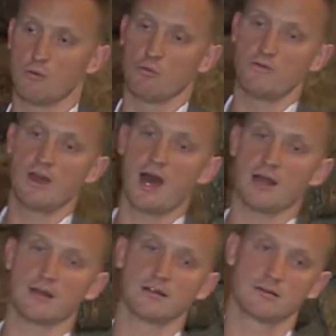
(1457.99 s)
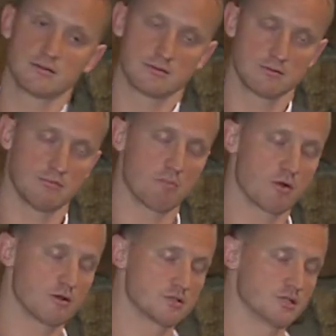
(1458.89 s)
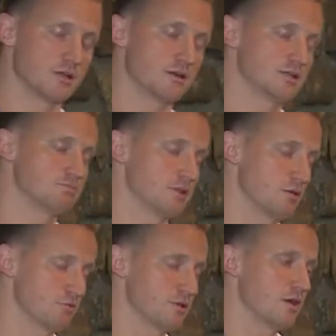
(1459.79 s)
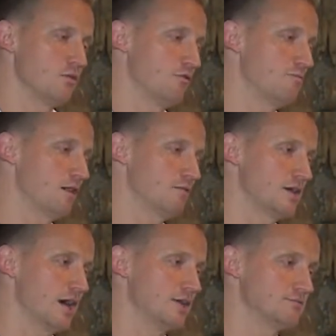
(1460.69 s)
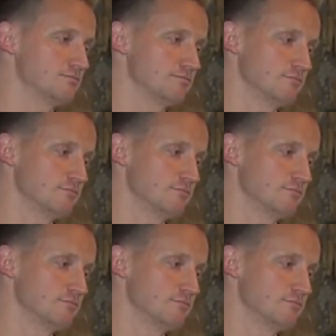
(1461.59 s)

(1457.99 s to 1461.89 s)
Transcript: we've gotten, my brother's here and he's been helping with, we've probably gotten,